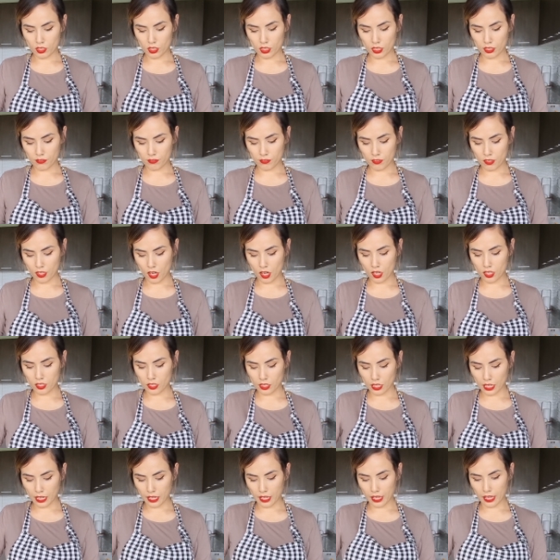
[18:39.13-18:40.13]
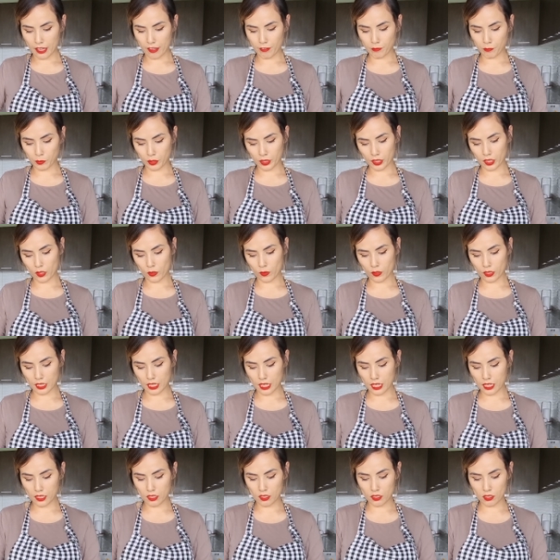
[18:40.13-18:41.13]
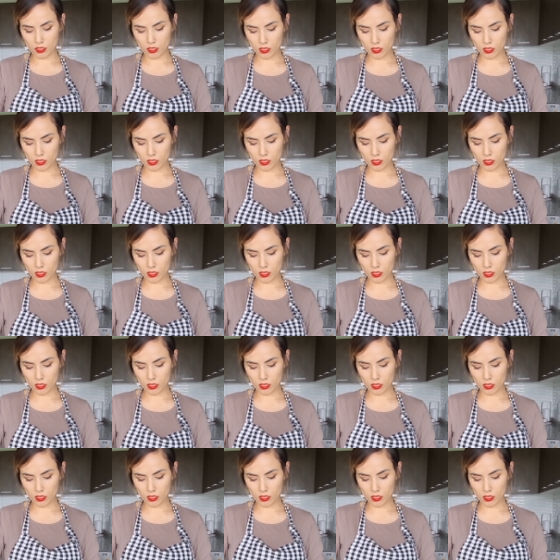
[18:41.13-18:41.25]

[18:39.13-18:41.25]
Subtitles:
If not, I have more coconut.